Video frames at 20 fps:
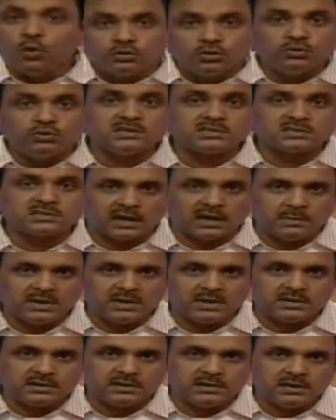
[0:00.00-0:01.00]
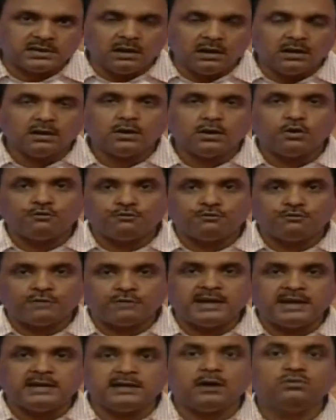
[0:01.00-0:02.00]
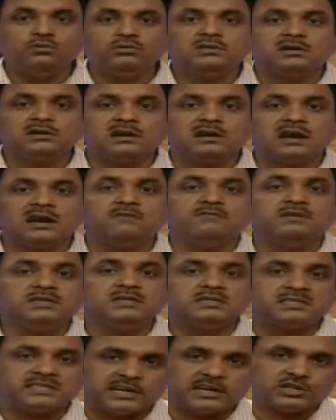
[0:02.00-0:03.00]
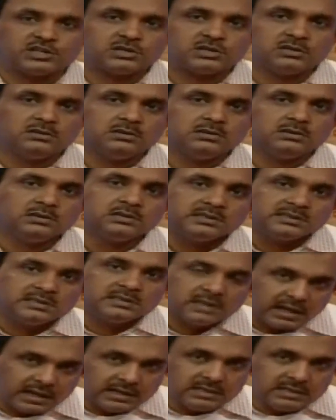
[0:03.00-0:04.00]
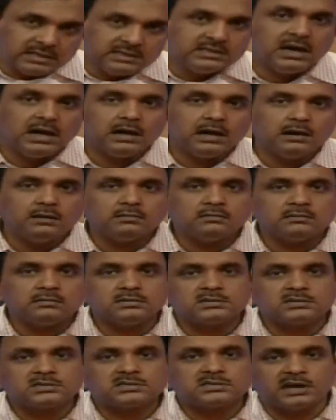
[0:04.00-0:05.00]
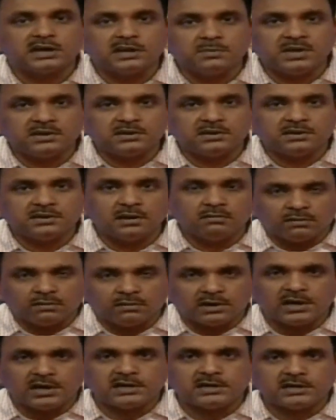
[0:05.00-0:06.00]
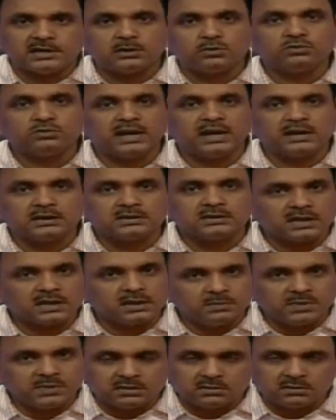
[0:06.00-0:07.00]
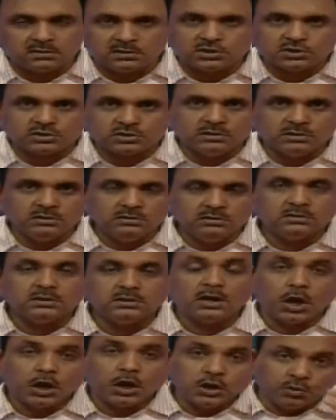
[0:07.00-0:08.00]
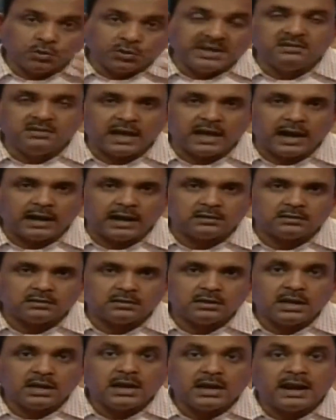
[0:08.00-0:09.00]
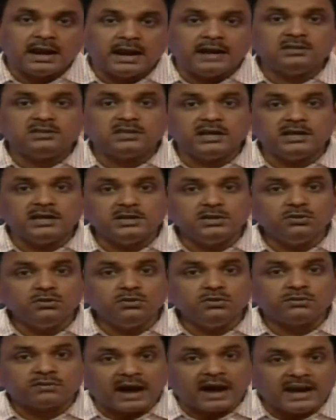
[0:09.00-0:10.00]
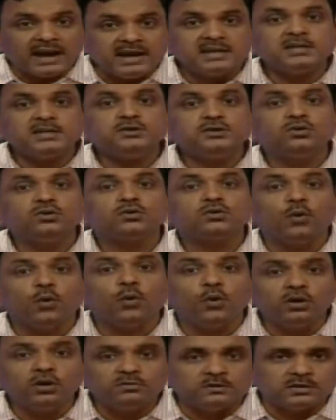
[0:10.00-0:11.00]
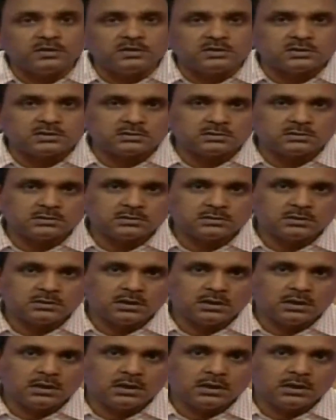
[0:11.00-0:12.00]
You go through the study material, find out the relevant section in the study material related to that assignment question. You read that and then you write in your own words